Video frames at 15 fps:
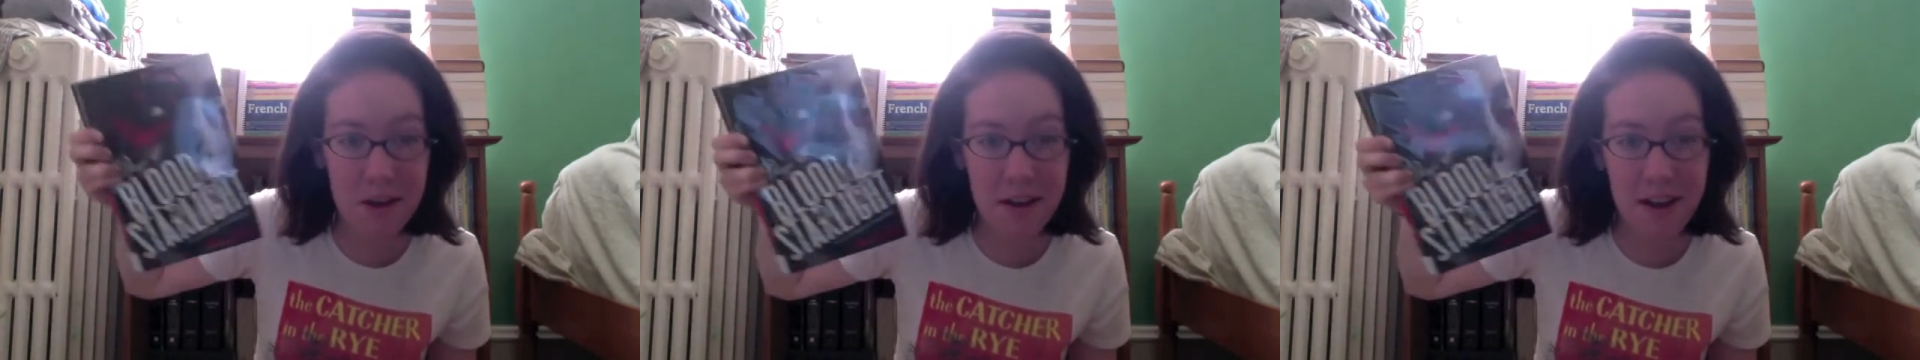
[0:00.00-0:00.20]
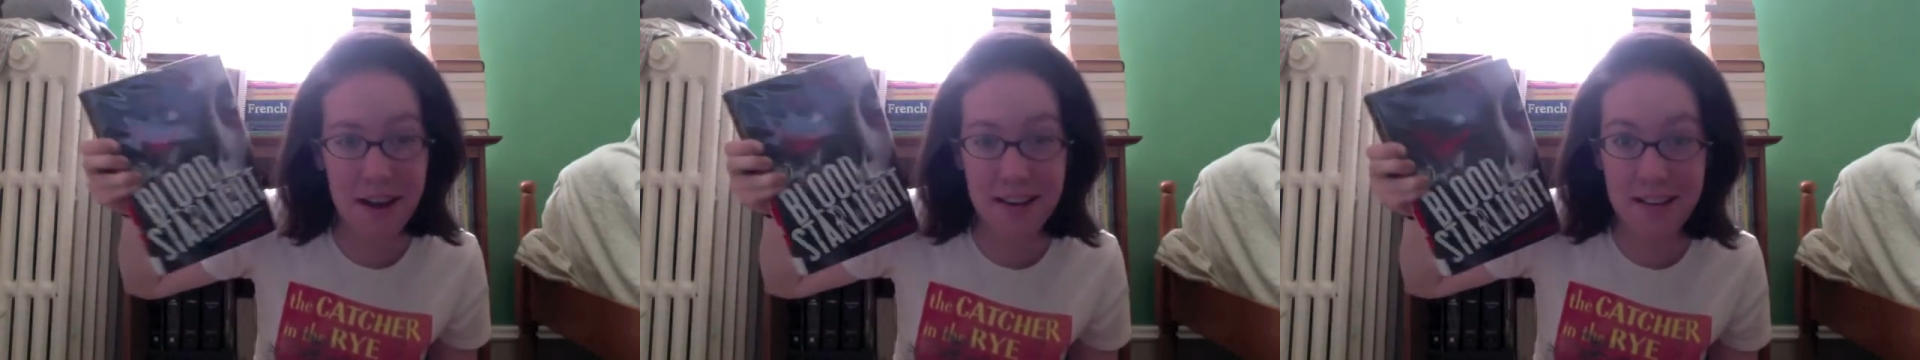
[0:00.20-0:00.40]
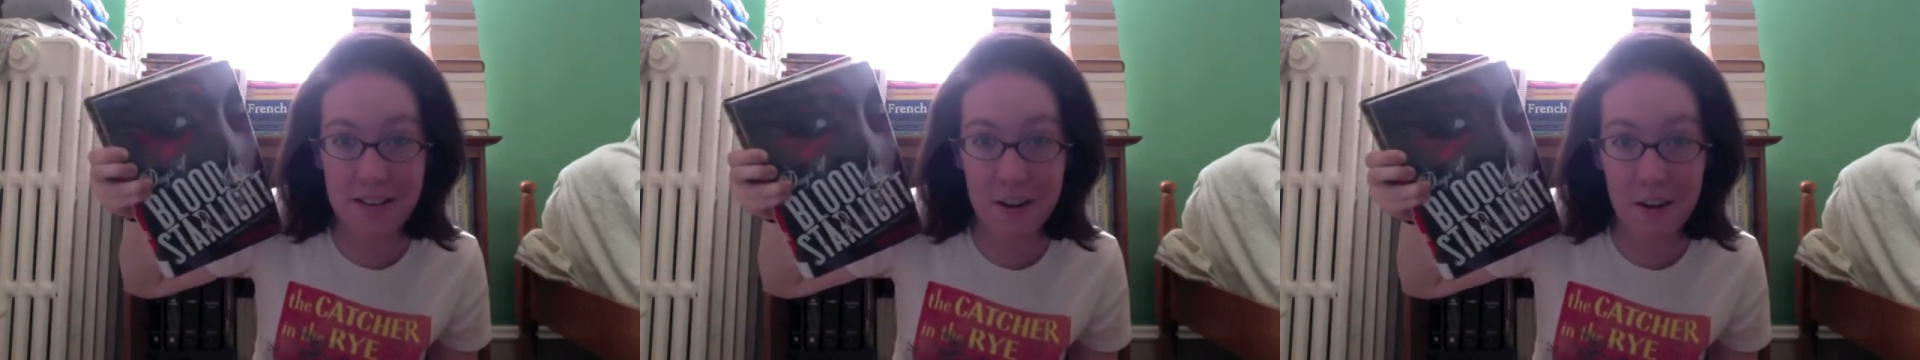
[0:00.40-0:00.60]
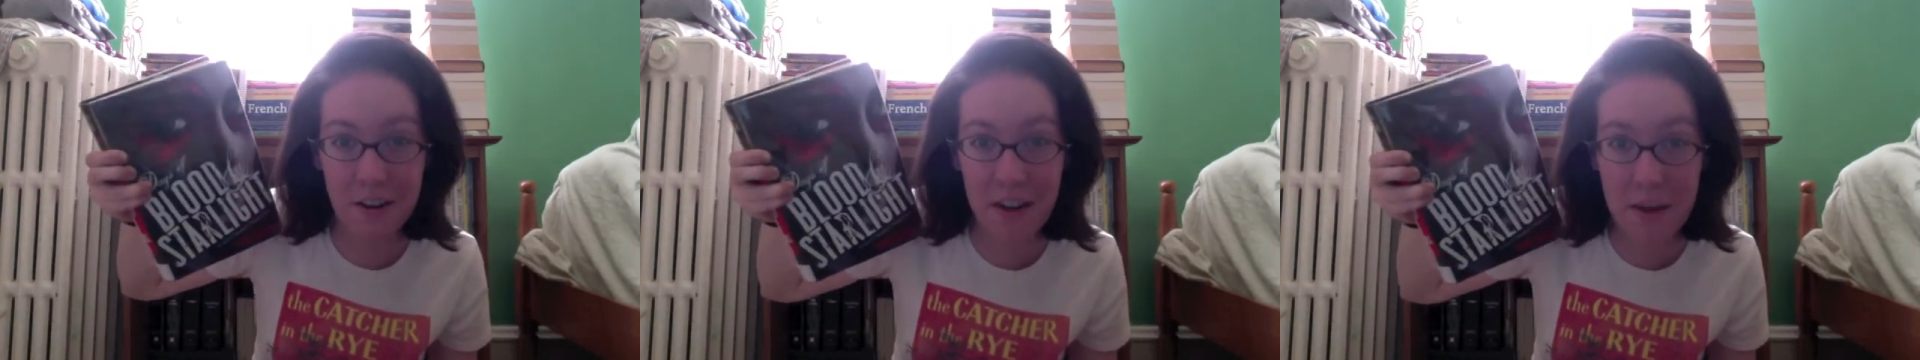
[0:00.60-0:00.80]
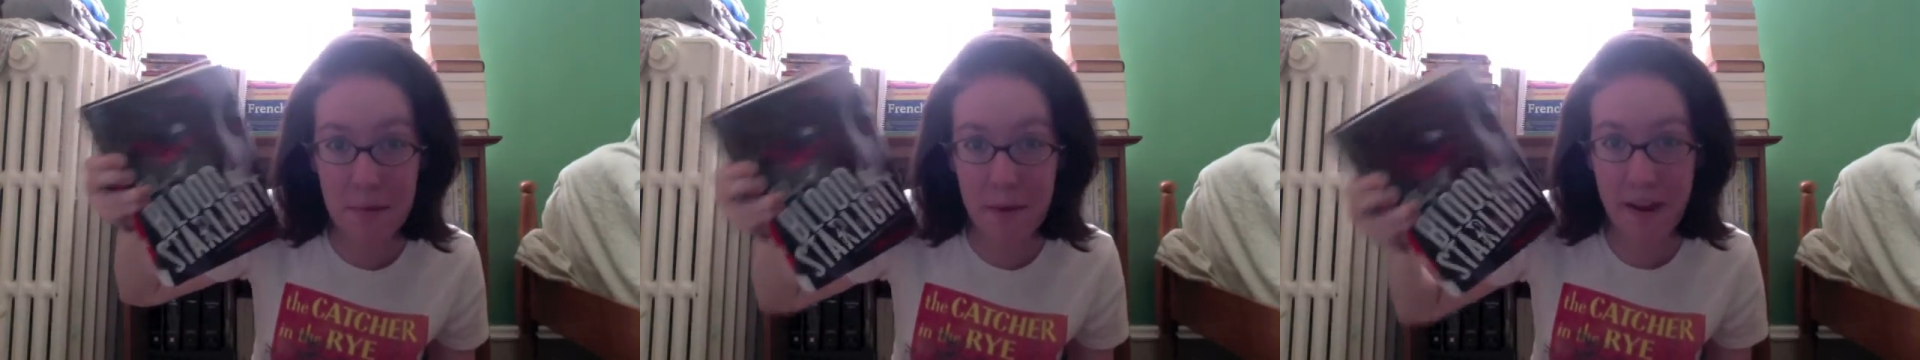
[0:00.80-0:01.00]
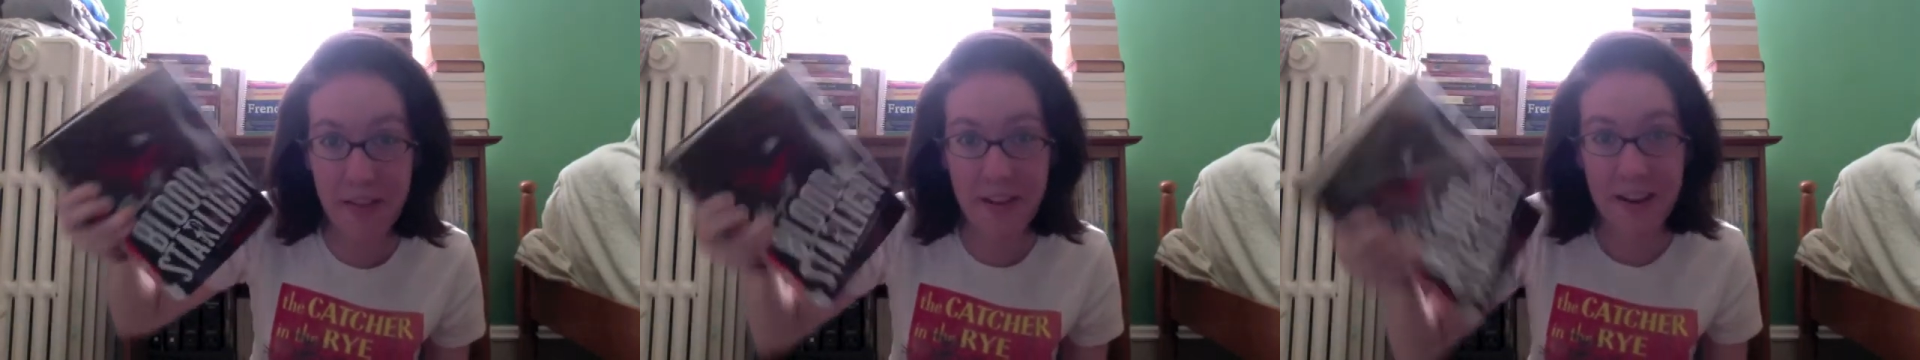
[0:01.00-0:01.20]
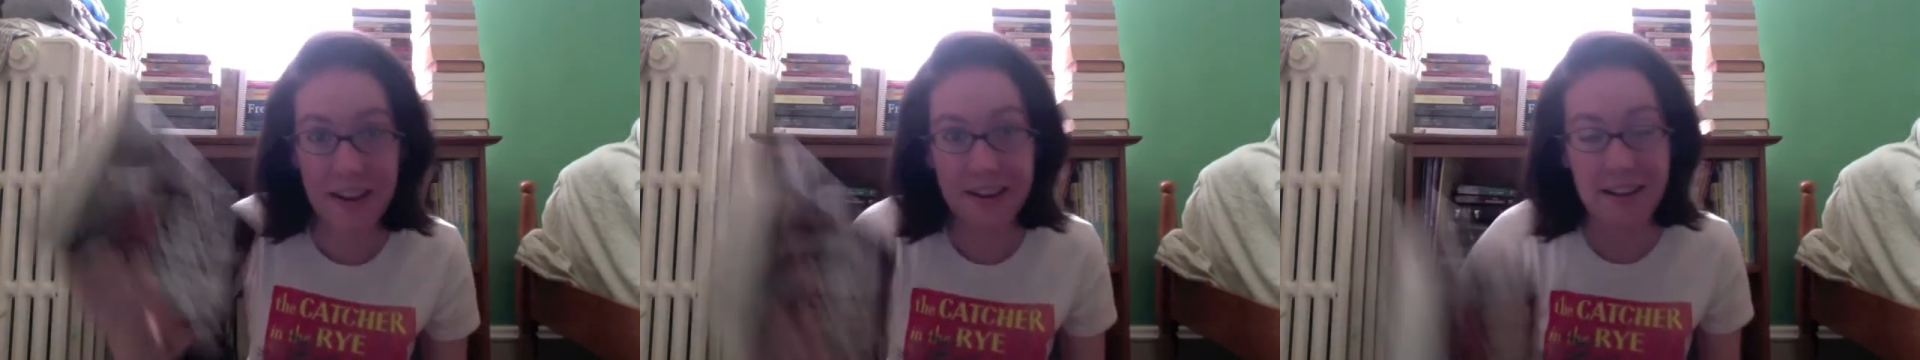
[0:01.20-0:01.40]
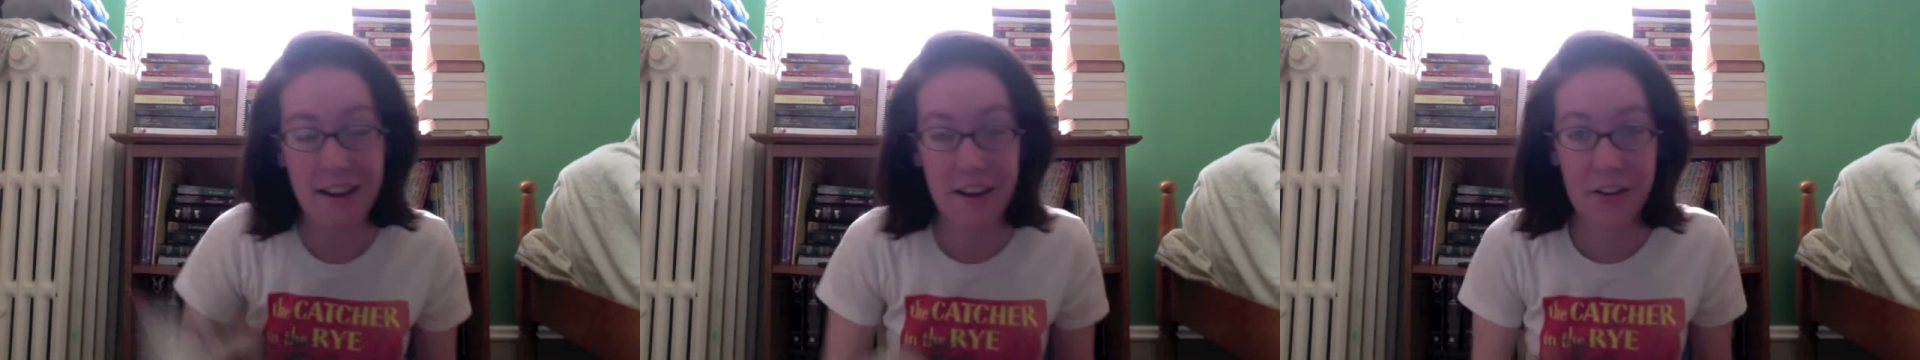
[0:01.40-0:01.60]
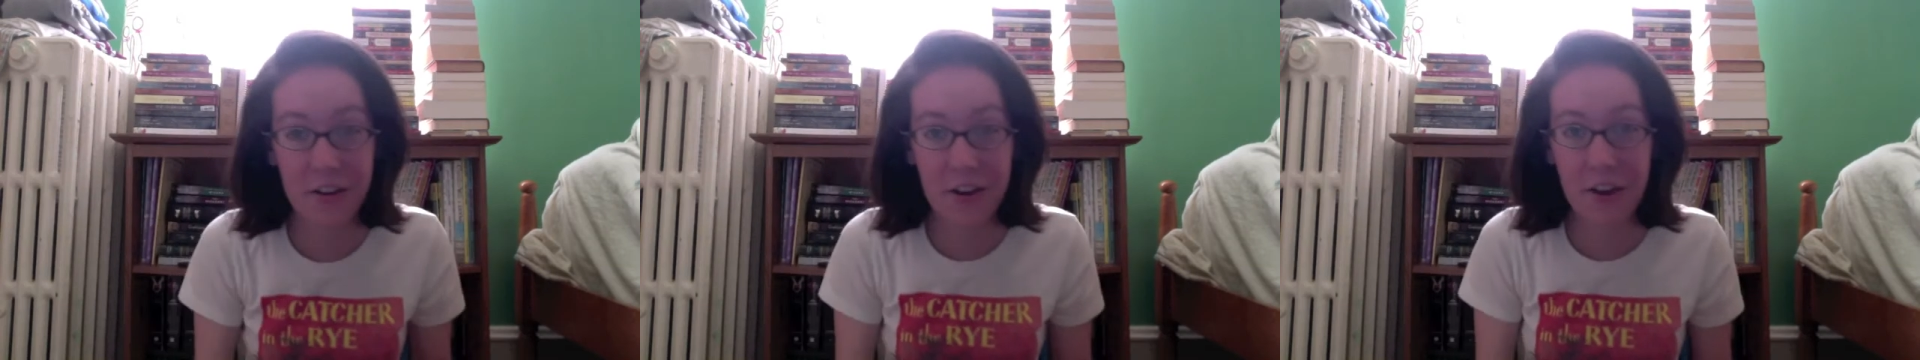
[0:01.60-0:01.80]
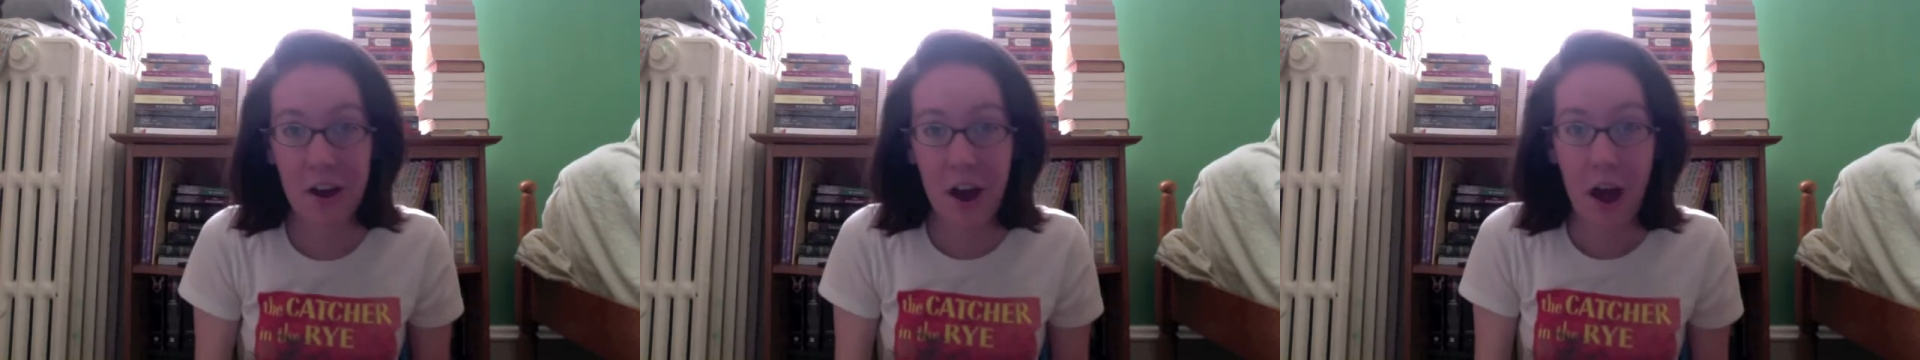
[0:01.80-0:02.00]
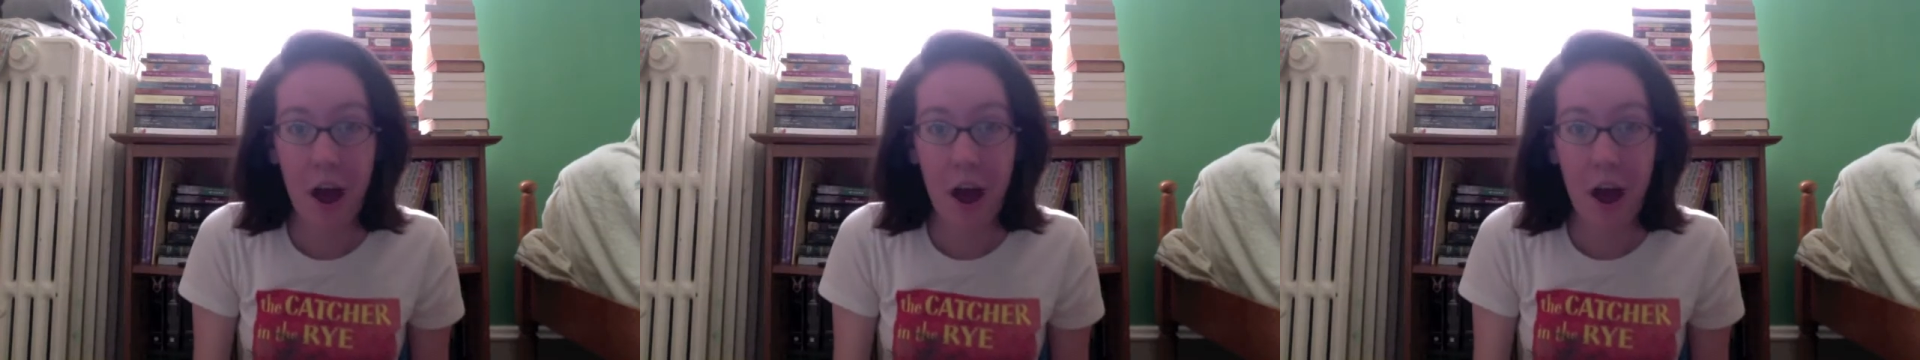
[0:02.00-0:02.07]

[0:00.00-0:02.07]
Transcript: and Starlight by Laini Taylor.